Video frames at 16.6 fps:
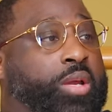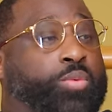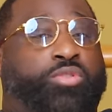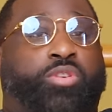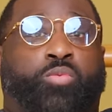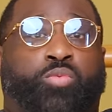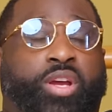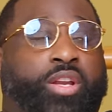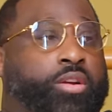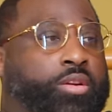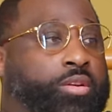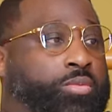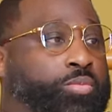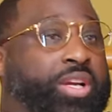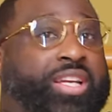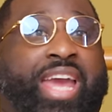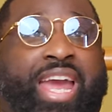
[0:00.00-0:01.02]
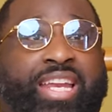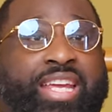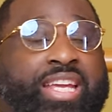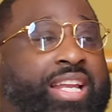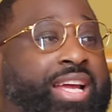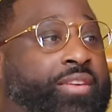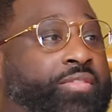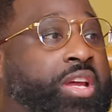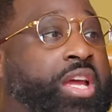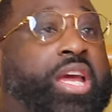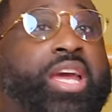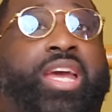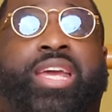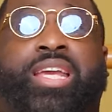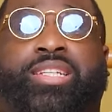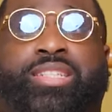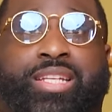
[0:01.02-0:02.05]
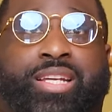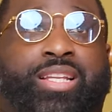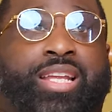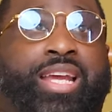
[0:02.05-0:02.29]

He was a winner. When KD left, he still